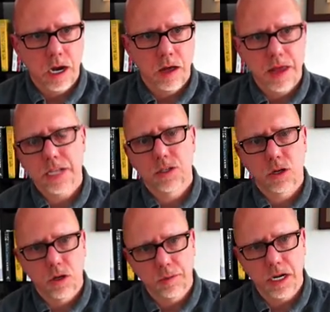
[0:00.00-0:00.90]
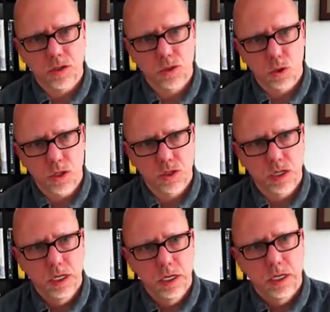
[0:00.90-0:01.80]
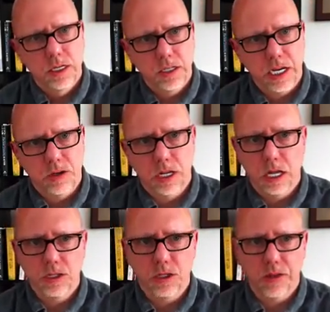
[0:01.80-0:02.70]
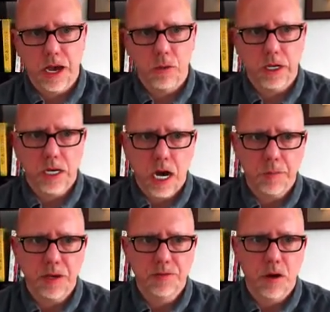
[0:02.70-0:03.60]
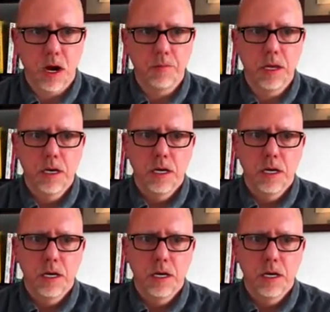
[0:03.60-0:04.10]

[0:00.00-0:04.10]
That's going to be our source Cassandra cluster that we copy from.